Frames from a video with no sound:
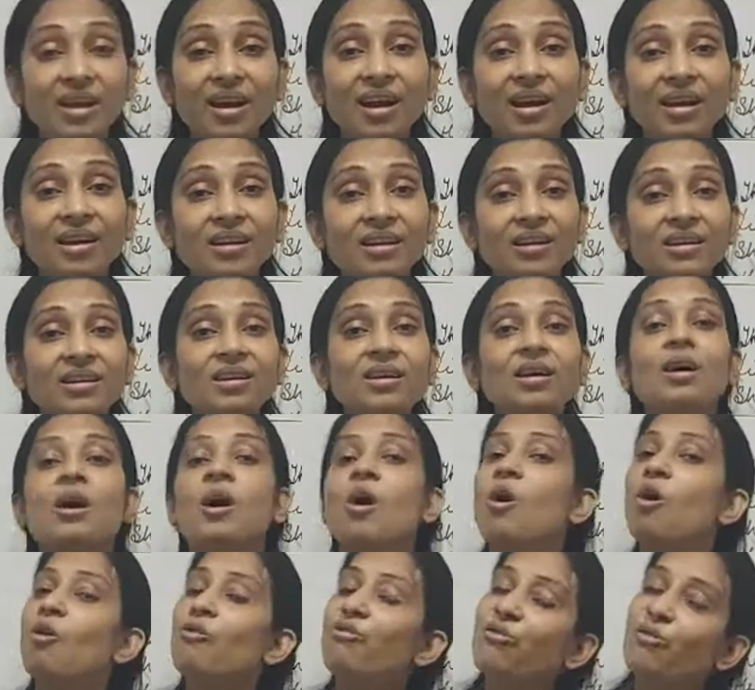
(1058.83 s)
idea
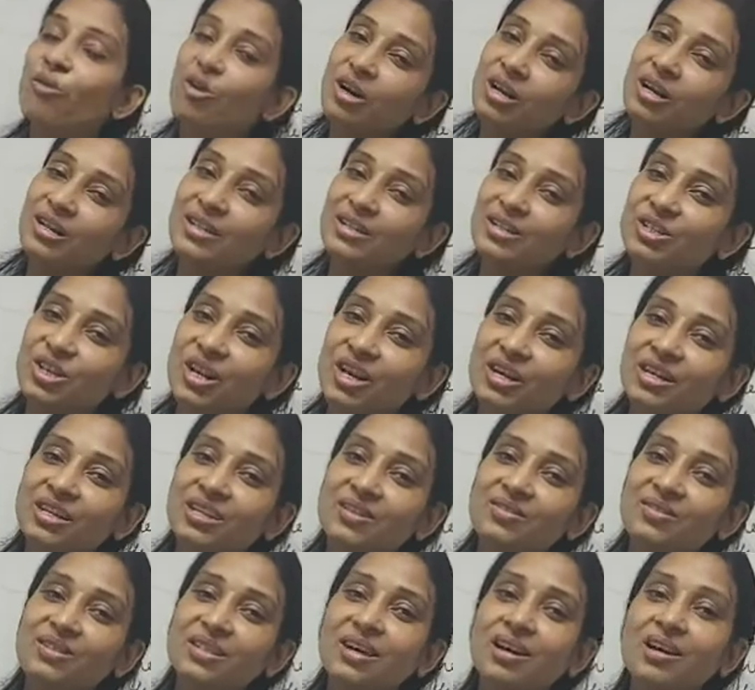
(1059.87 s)
of what
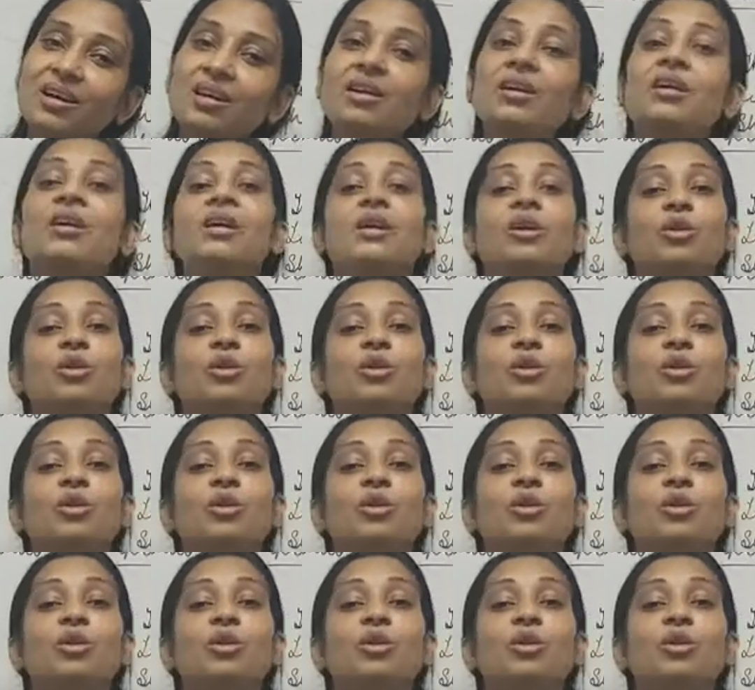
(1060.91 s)
adjectives are.